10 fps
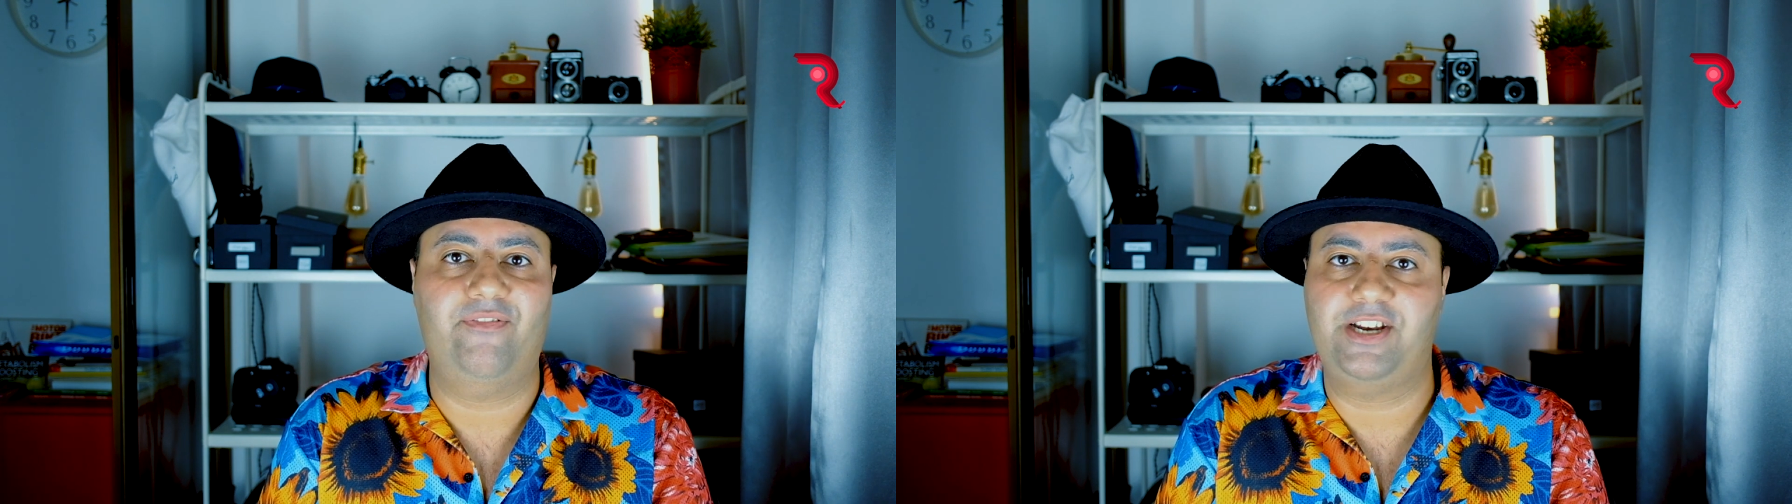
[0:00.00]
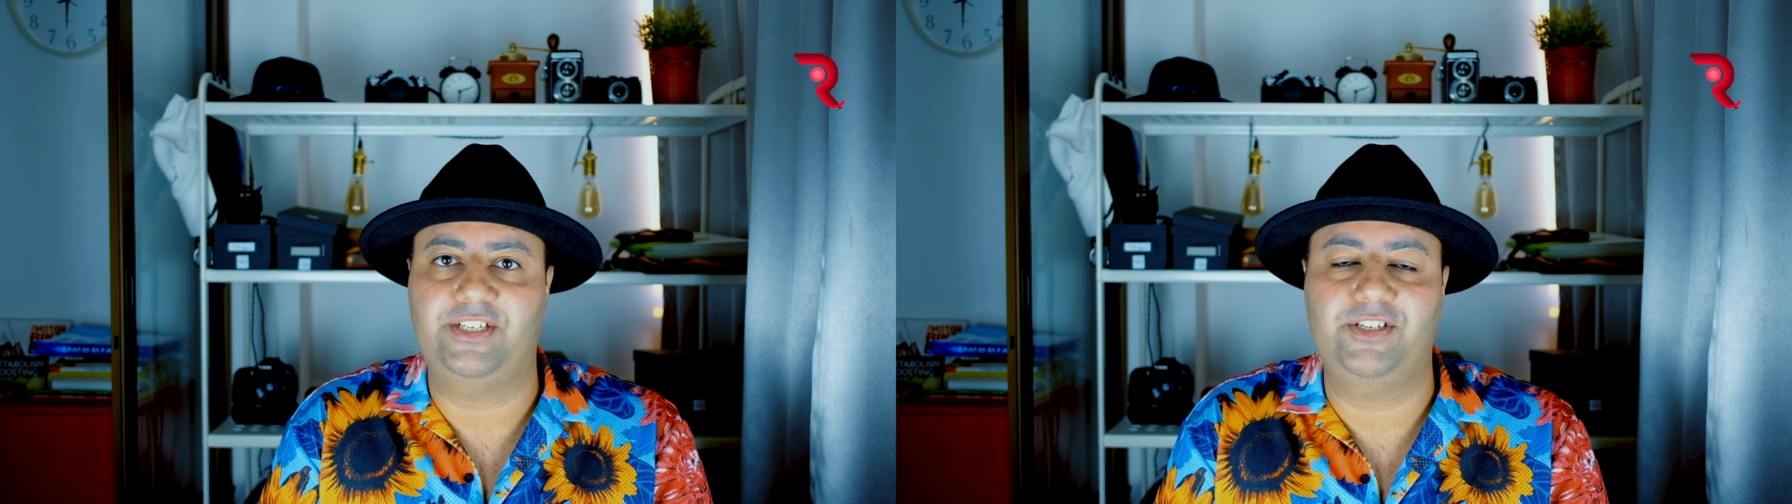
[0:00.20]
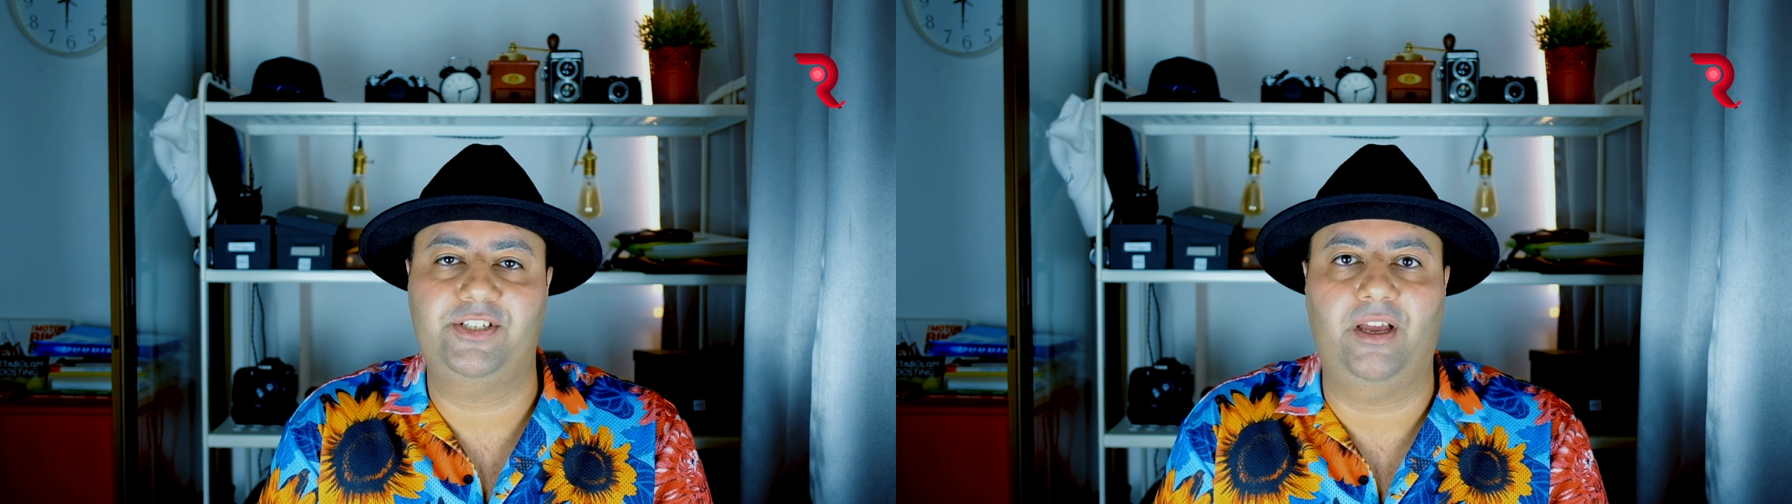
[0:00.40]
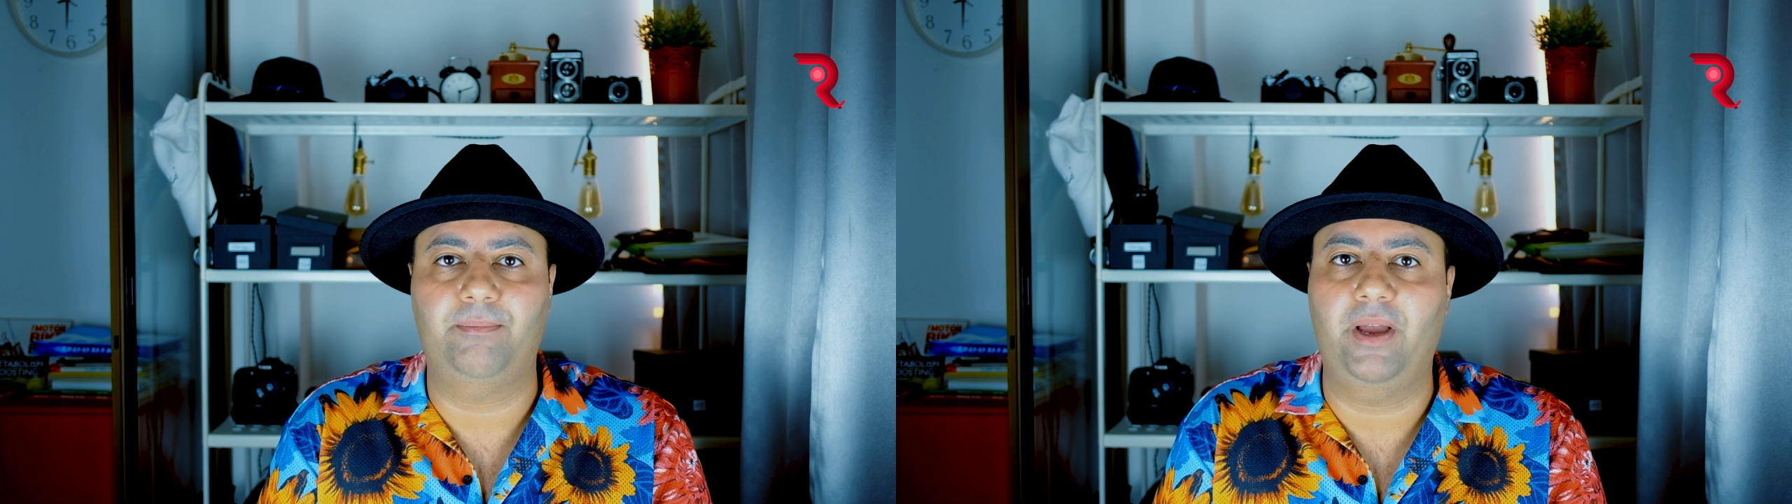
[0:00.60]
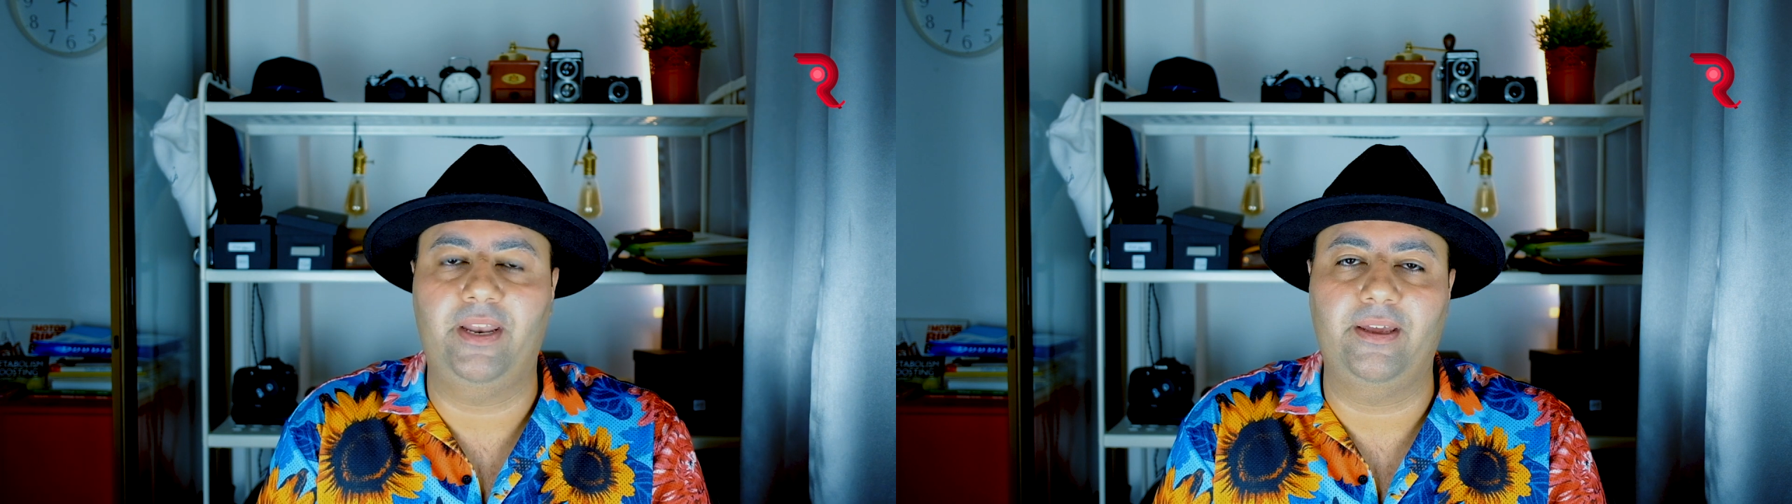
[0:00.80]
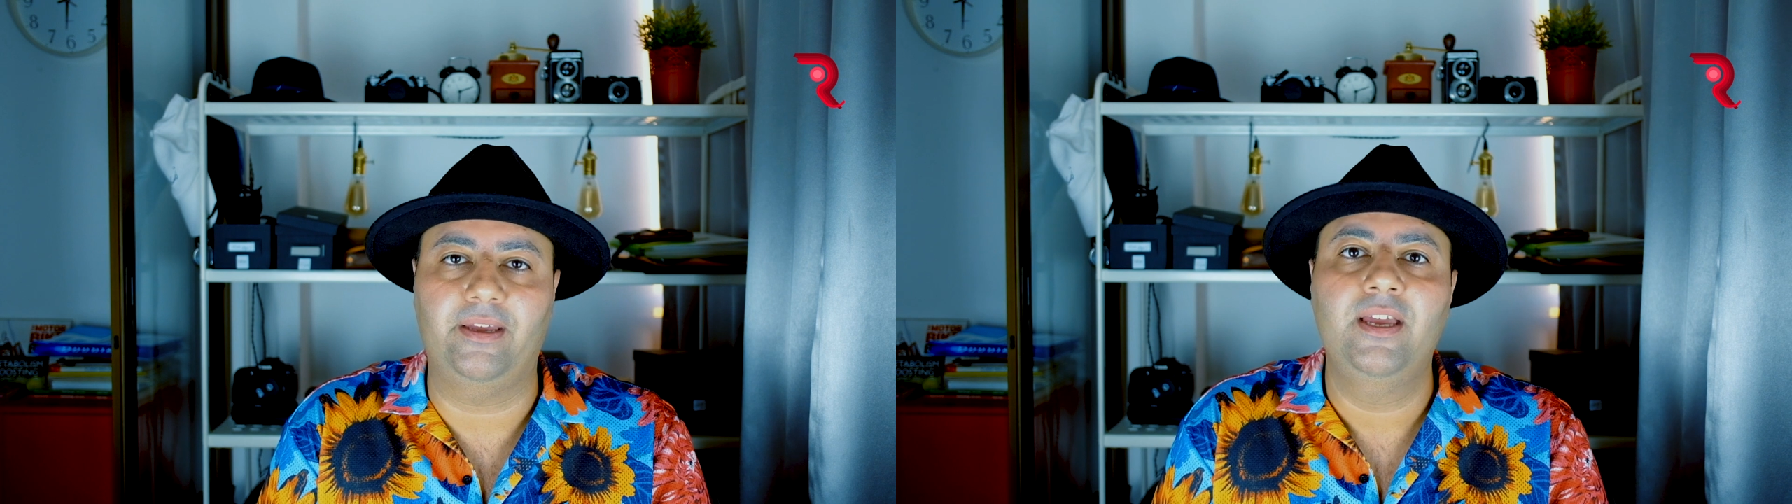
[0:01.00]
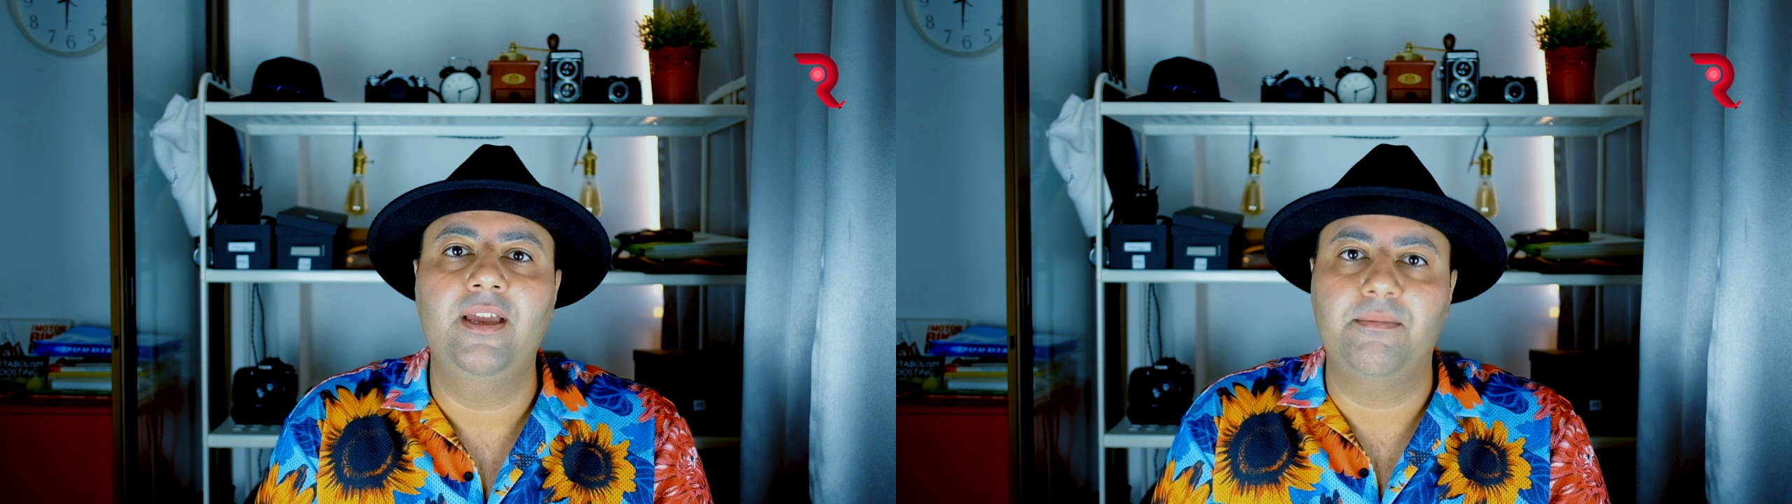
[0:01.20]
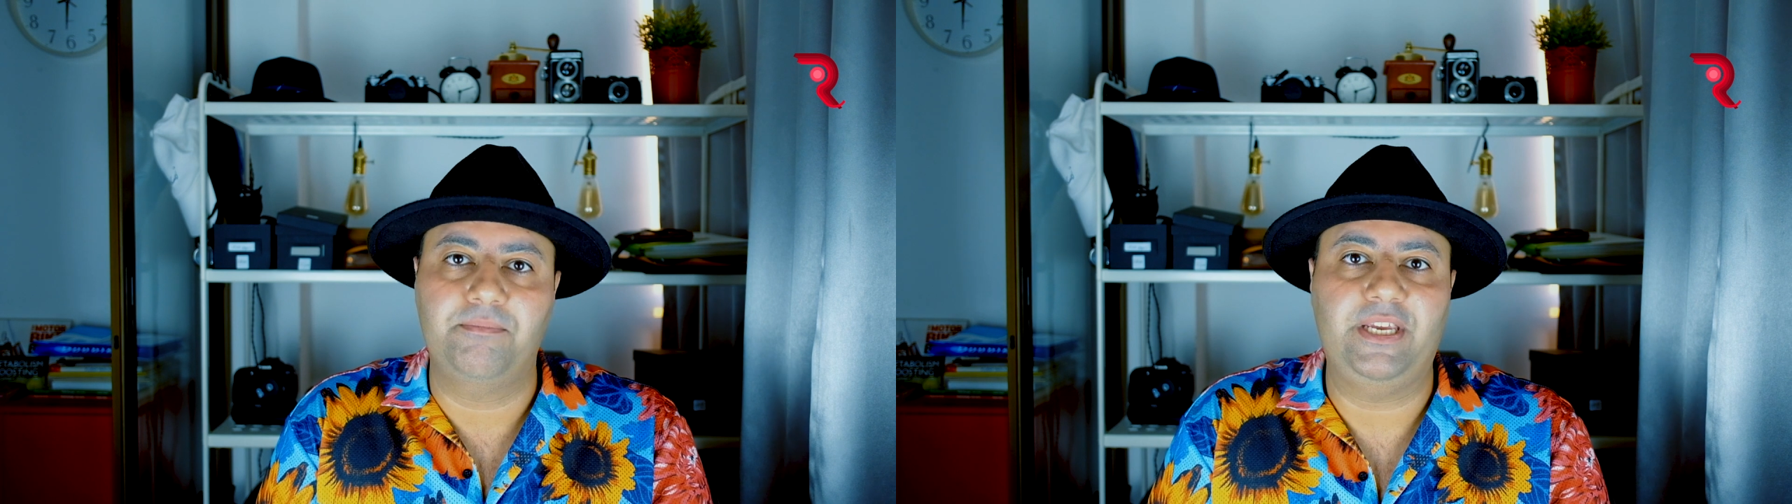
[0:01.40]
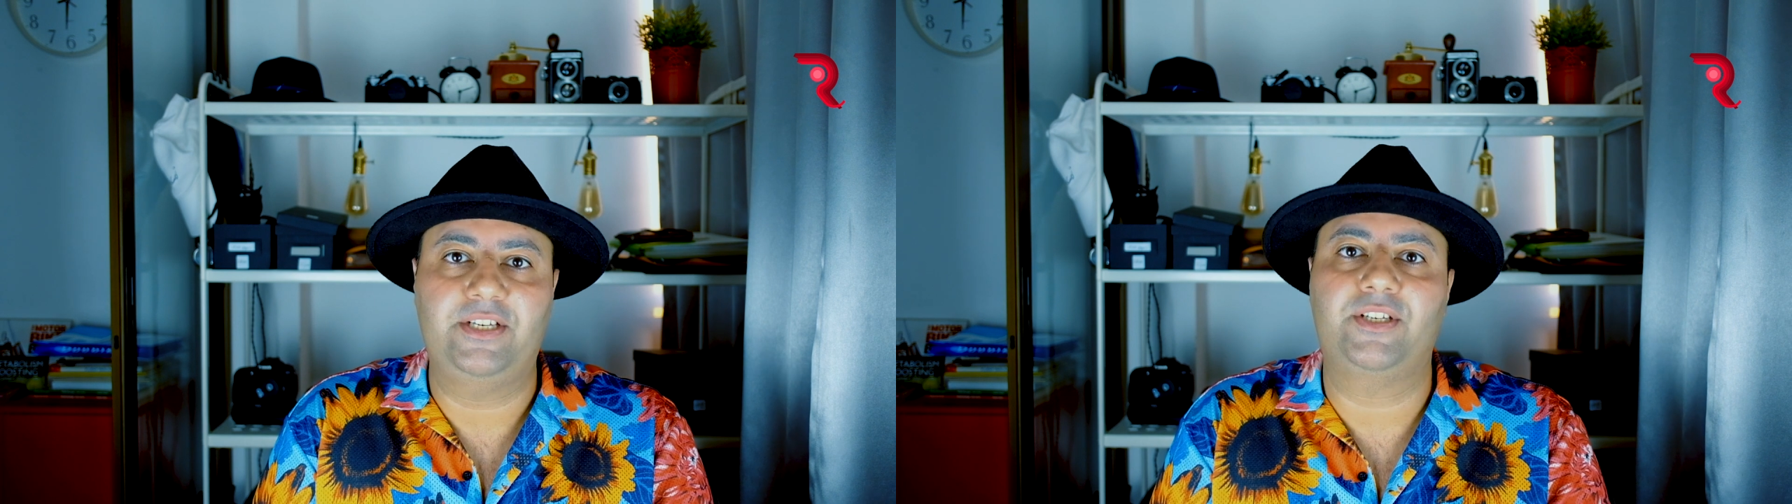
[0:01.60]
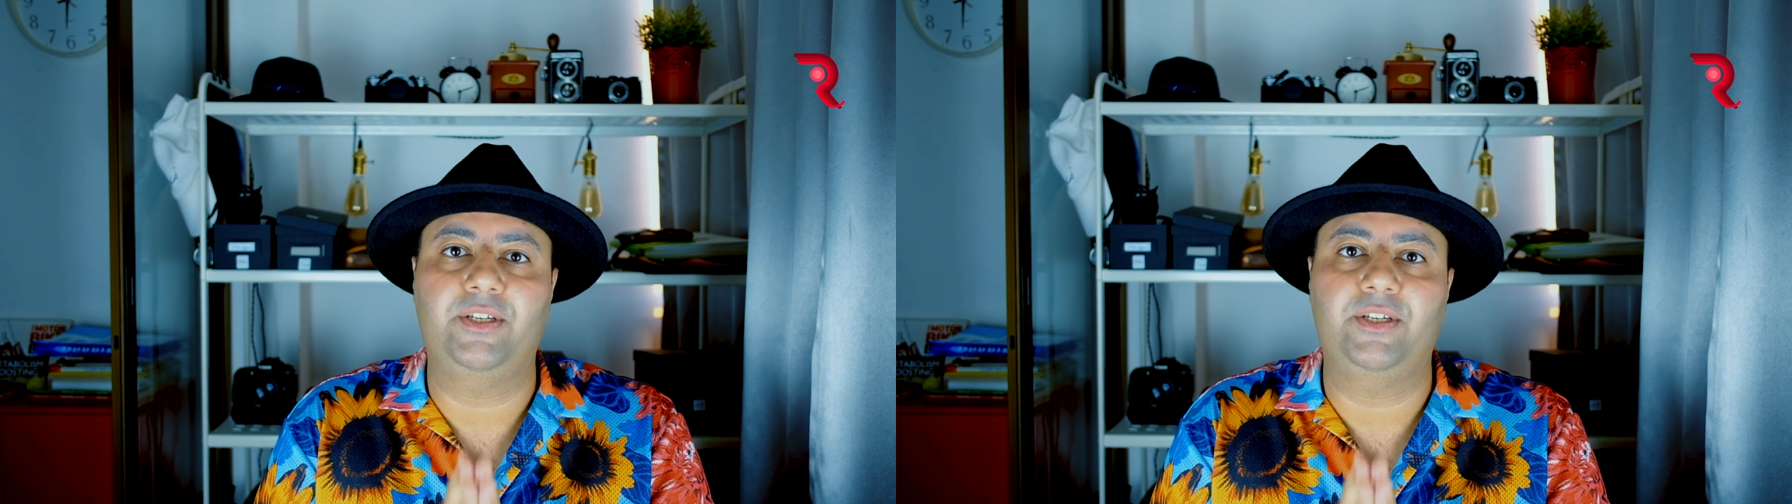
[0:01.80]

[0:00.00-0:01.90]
fashion shot by the beach.